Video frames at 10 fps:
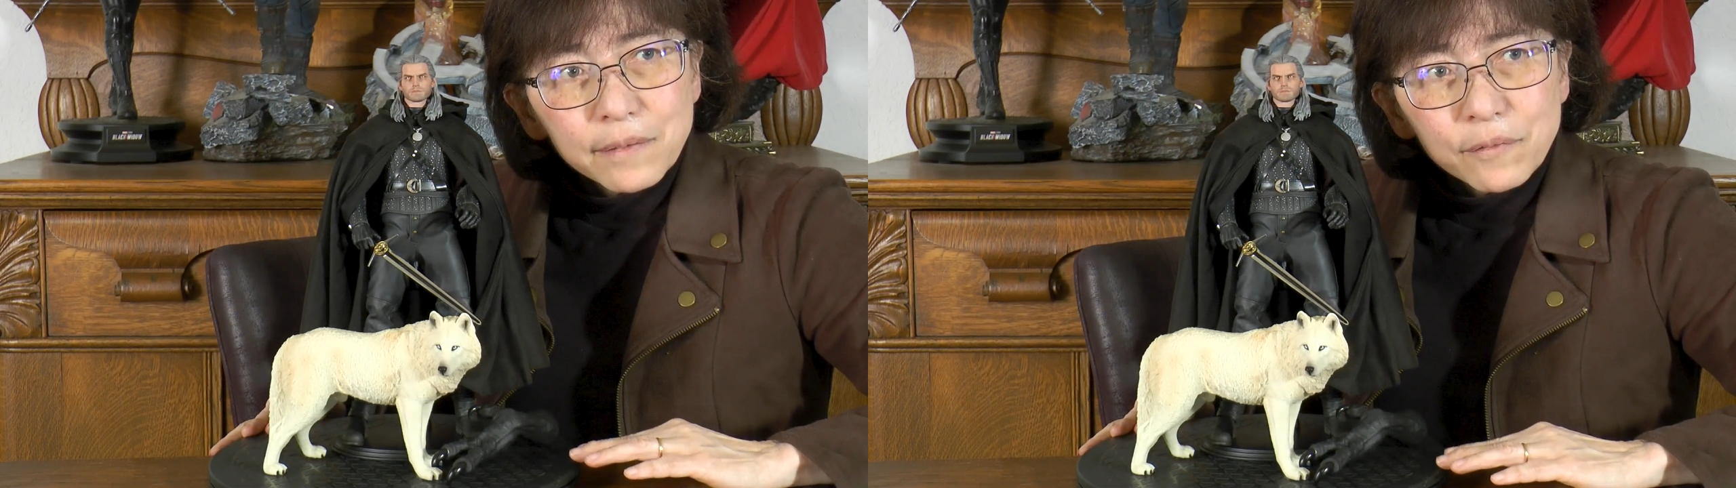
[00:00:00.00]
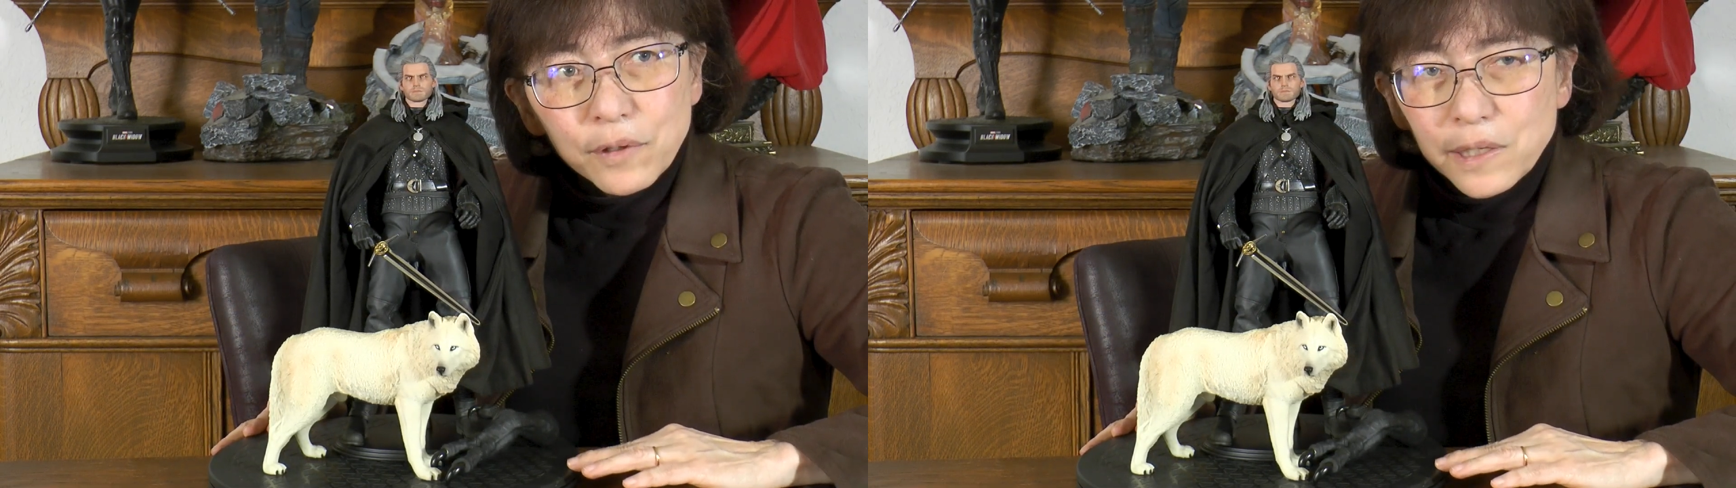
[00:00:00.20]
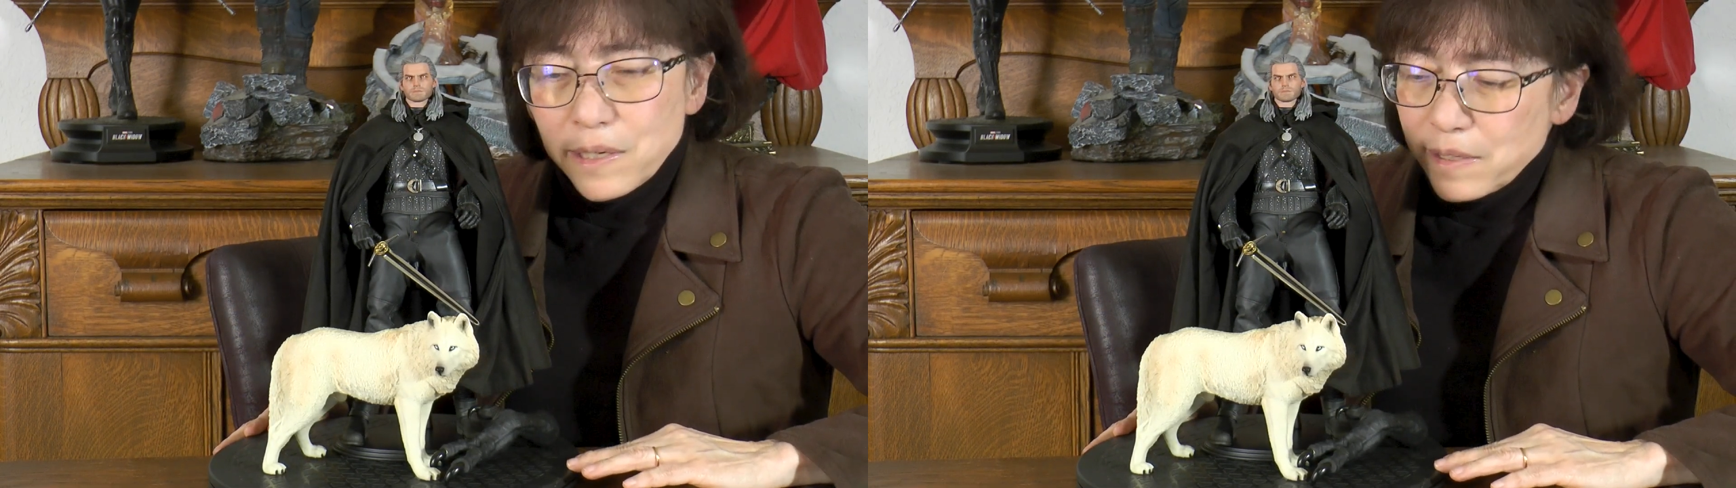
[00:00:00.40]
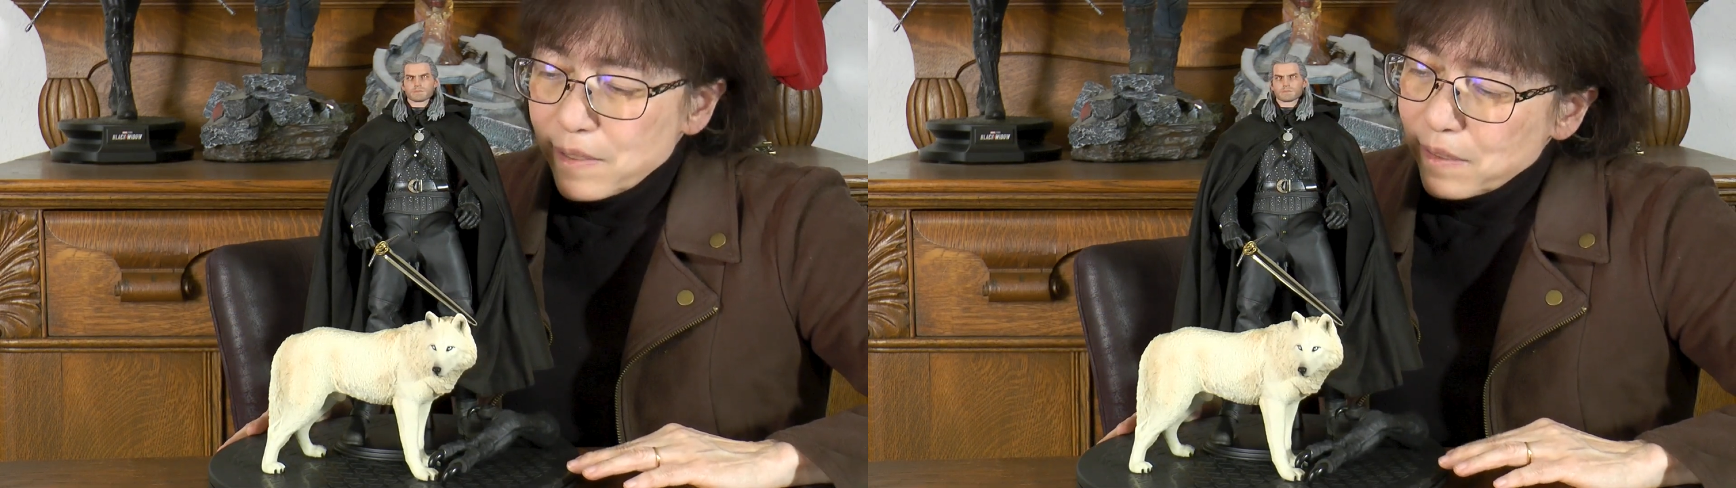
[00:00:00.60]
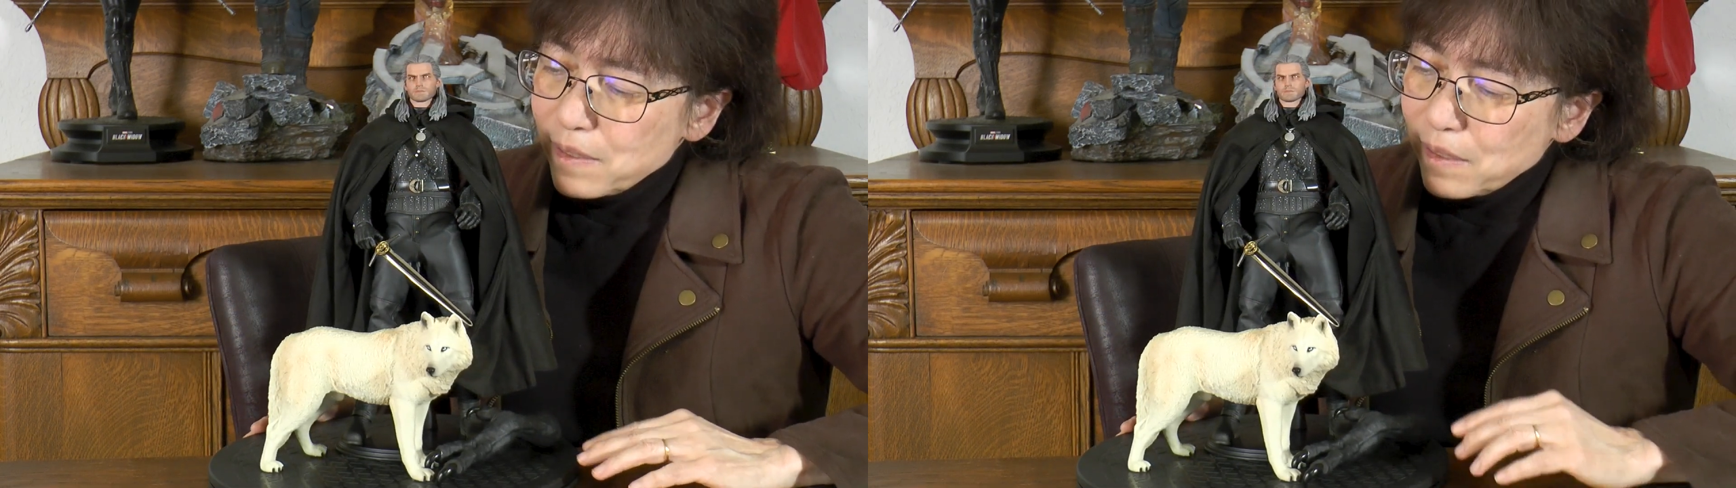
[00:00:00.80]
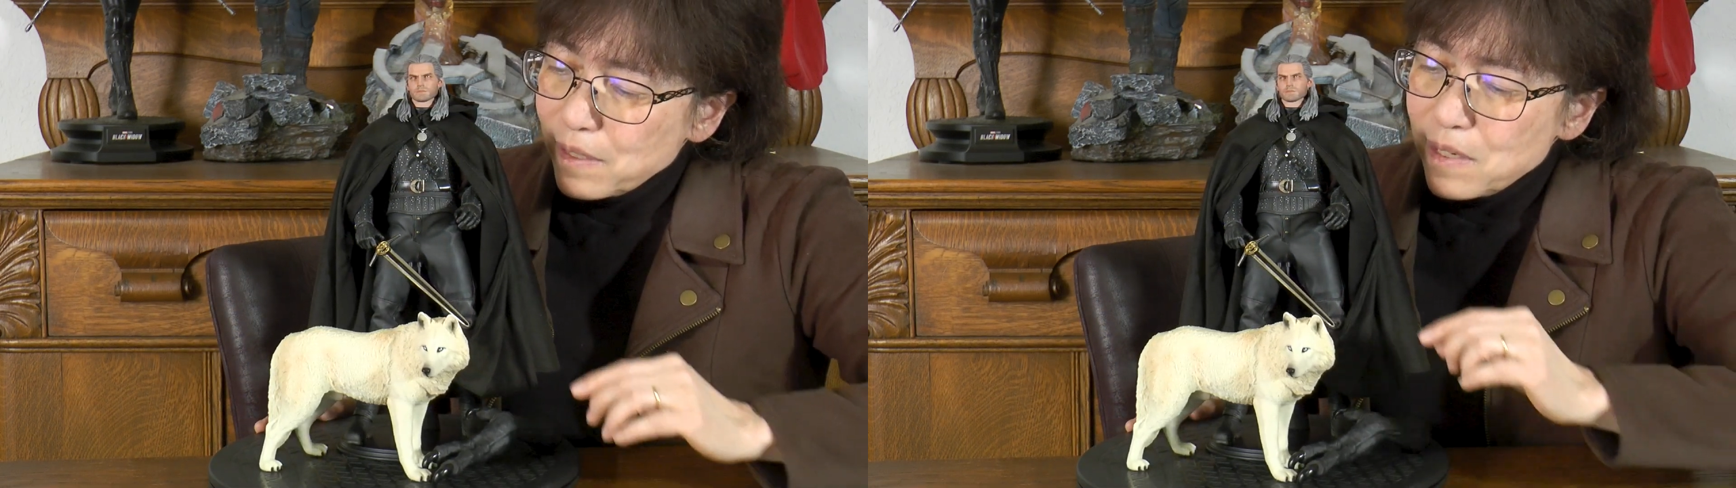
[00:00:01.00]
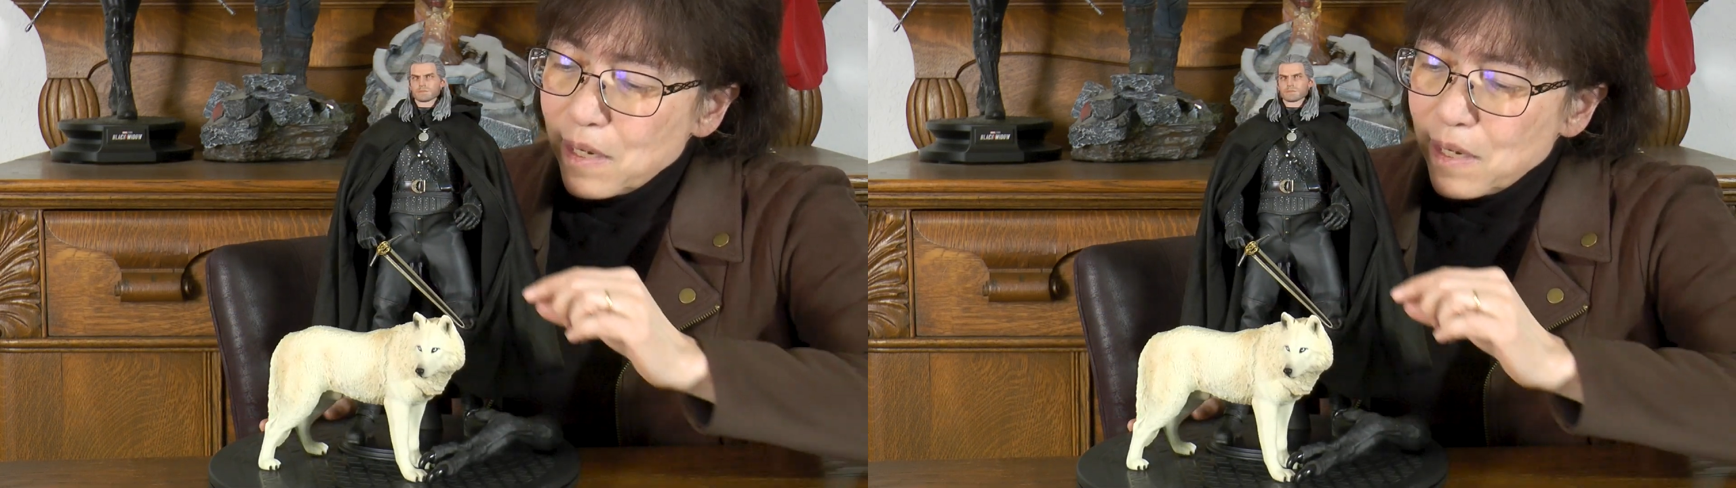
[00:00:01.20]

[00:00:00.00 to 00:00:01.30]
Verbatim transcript: Very nicely done. He